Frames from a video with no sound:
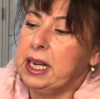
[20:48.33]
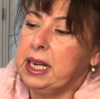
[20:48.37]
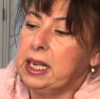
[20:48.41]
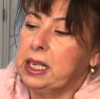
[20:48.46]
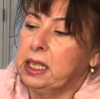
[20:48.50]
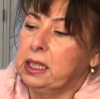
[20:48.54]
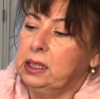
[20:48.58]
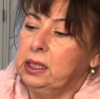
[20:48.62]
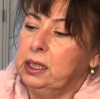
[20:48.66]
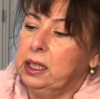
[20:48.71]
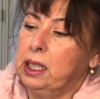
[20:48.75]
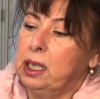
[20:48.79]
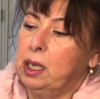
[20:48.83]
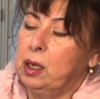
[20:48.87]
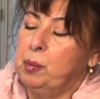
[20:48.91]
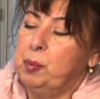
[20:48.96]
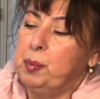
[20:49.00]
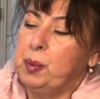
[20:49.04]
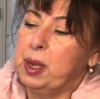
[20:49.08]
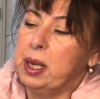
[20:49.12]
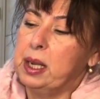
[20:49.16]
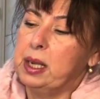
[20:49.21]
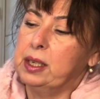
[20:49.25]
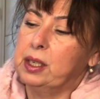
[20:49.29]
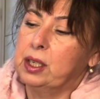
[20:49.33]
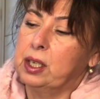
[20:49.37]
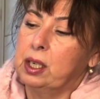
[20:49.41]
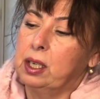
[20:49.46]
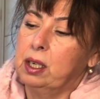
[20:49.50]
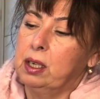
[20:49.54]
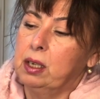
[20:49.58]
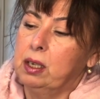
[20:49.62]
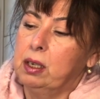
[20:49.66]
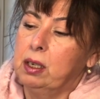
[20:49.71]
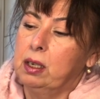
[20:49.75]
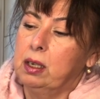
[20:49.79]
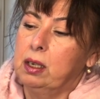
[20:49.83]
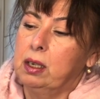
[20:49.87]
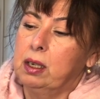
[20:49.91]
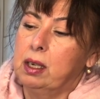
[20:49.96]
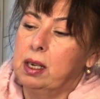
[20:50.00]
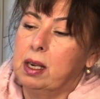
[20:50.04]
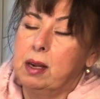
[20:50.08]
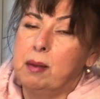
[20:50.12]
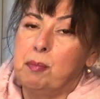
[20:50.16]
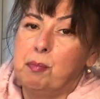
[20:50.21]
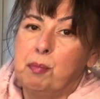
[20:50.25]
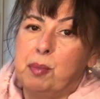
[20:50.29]
it a little bit
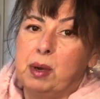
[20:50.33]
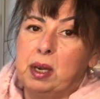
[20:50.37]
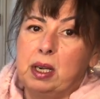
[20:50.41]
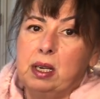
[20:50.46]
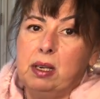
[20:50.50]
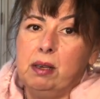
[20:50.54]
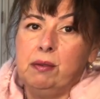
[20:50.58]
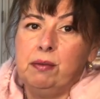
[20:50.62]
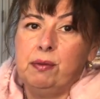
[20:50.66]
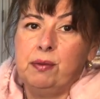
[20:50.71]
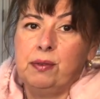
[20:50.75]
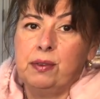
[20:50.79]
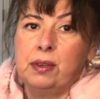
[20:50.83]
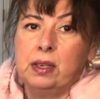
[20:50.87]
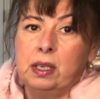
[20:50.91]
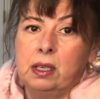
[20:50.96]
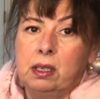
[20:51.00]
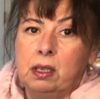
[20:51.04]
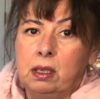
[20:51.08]
above